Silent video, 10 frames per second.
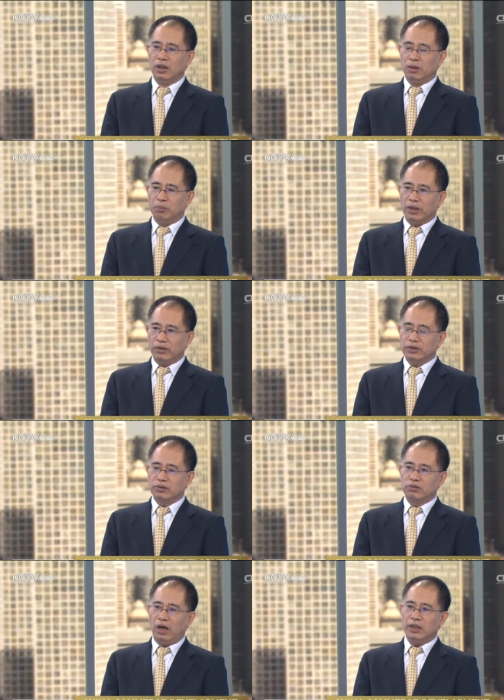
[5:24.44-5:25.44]
but this
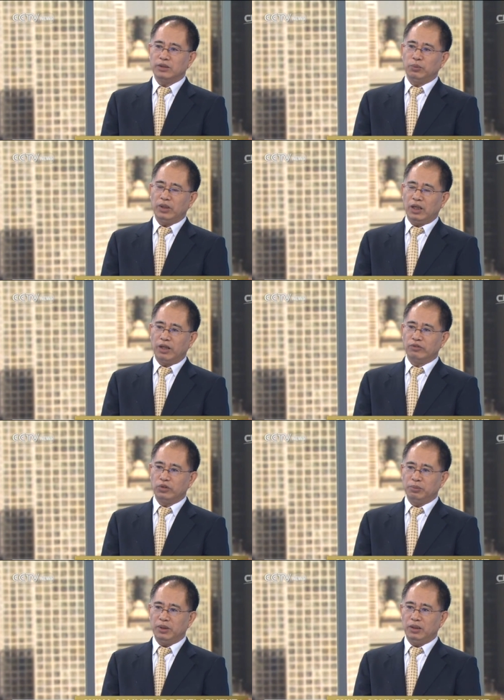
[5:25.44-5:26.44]
rise, we have
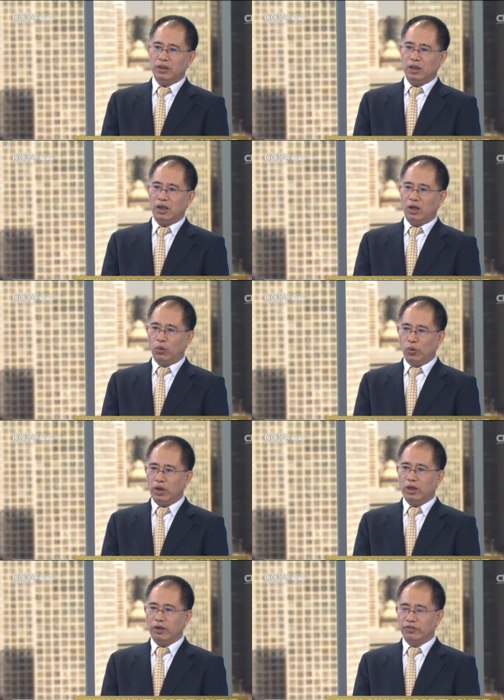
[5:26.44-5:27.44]
to be
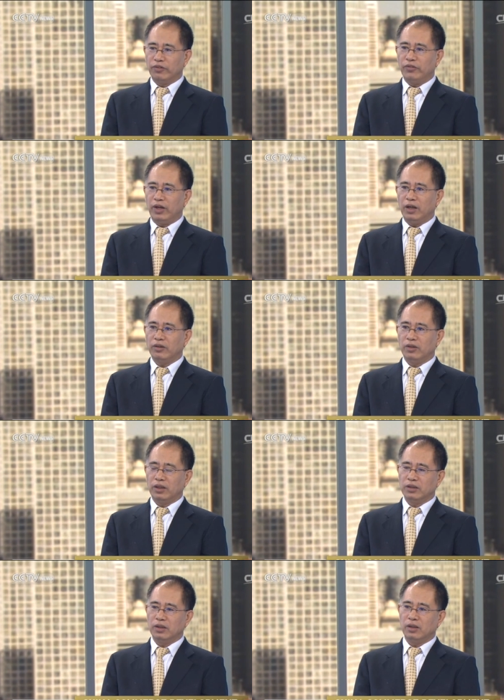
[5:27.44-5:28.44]
aware of the fact
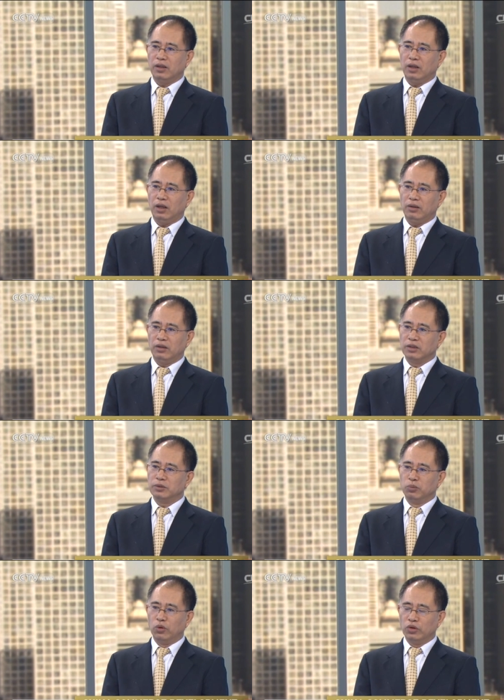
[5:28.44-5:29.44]
that there is
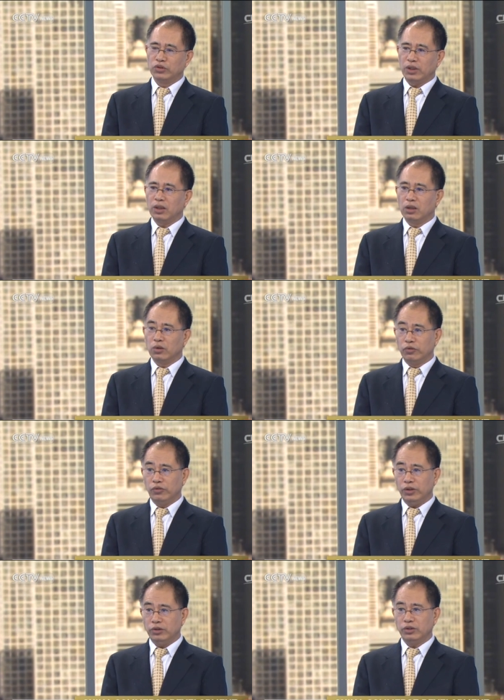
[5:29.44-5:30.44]
more cyclical
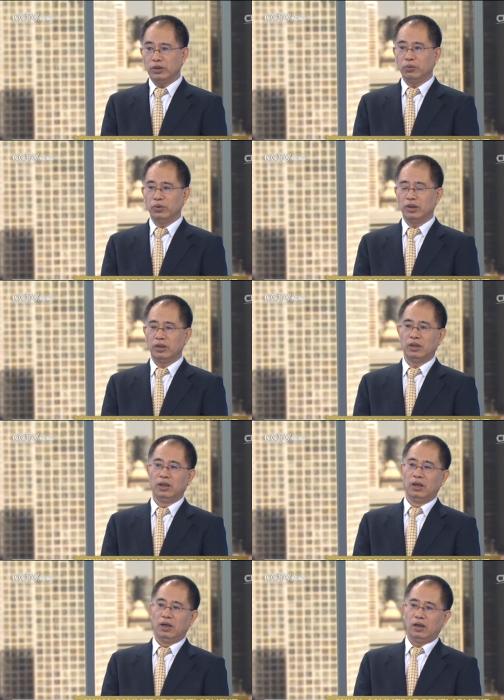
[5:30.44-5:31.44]
feature where
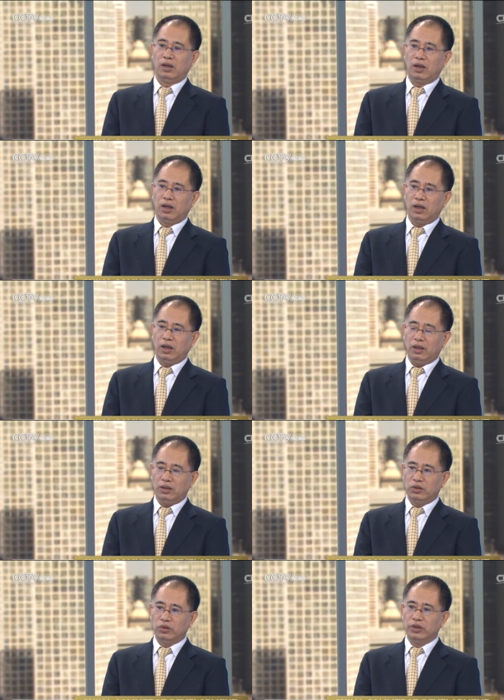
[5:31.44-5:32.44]

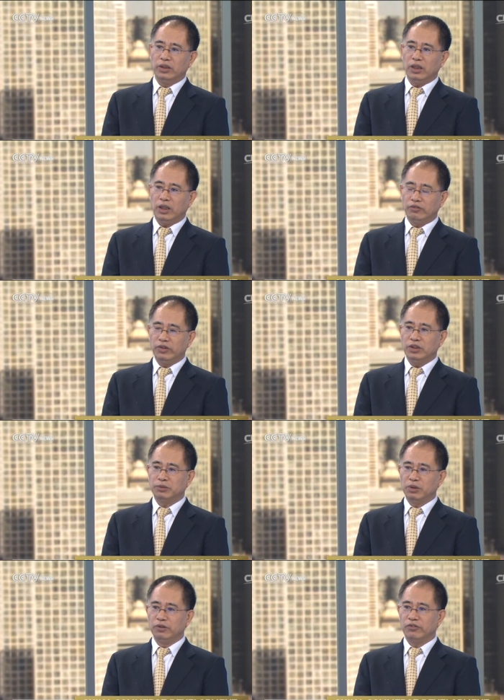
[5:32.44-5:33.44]
during every
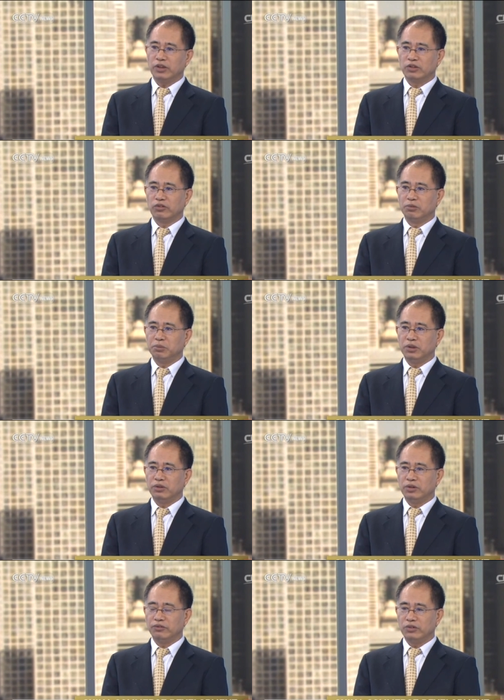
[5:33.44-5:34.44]
Spring Festival
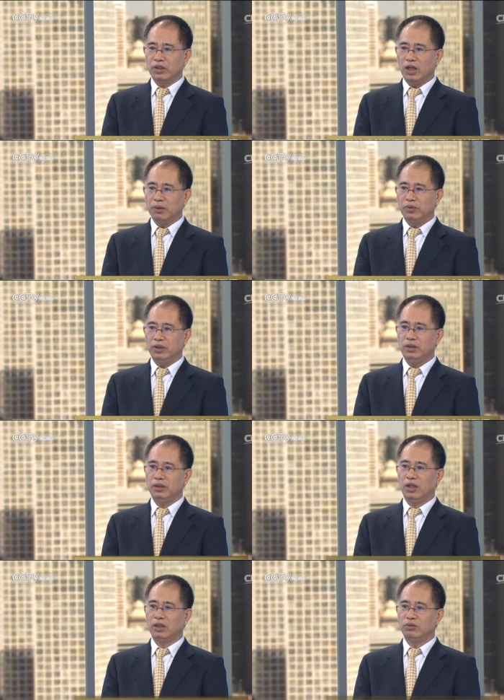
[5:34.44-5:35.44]
period of time,
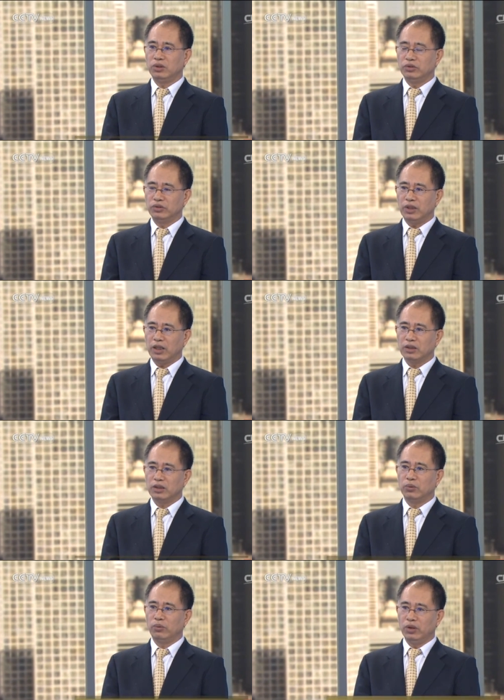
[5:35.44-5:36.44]
the retail
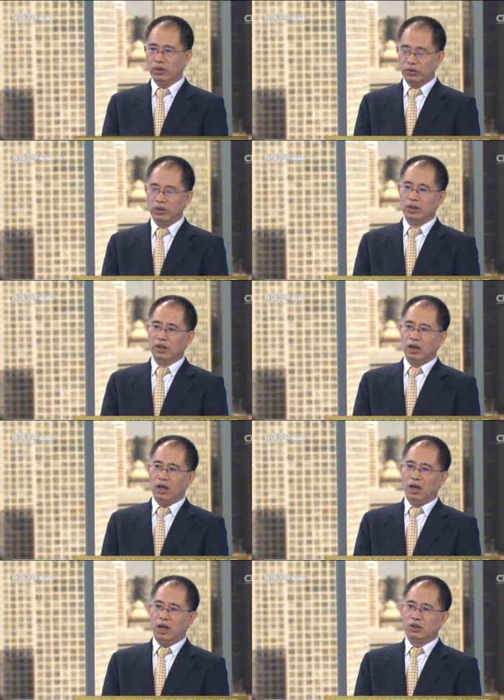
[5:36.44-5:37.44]
sector will
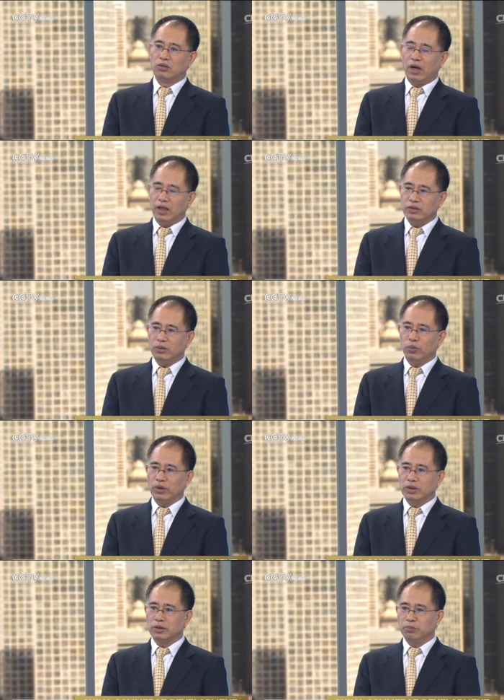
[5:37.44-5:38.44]
rise
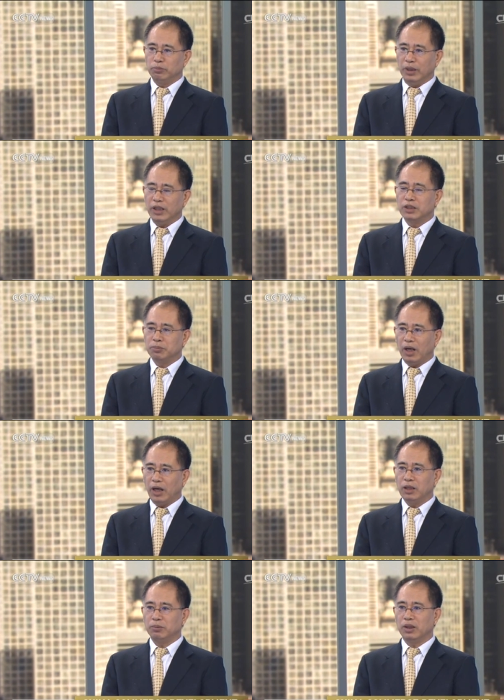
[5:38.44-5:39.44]
with a big
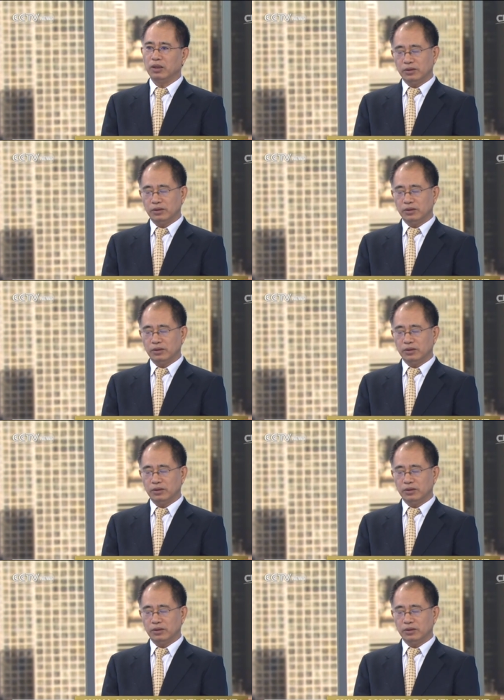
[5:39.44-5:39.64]
spike, but